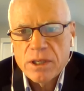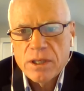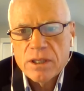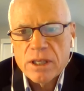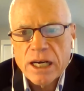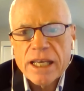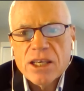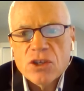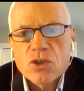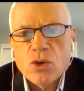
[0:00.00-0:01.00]
that I
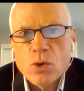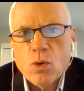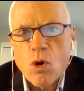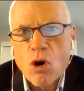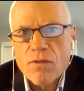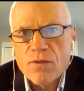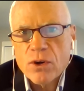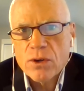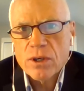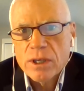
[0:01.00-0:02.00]
get to
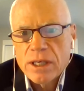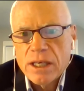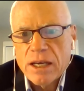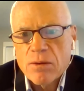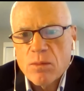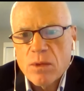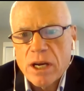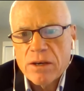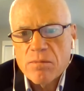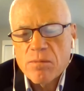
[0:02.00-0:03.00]
offer
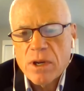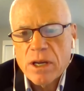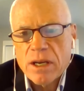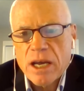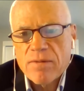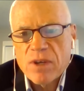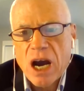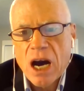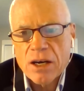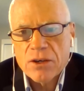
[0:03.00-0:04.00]
and have the
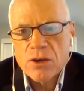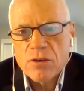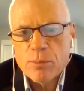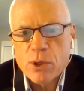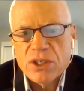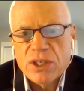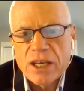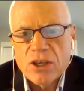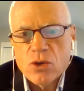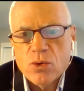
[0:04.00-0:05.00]
honor of
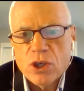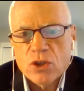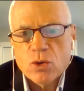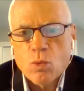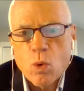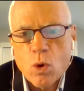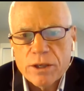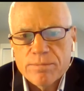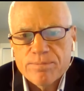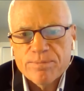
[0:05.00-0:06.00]
presenting you this award.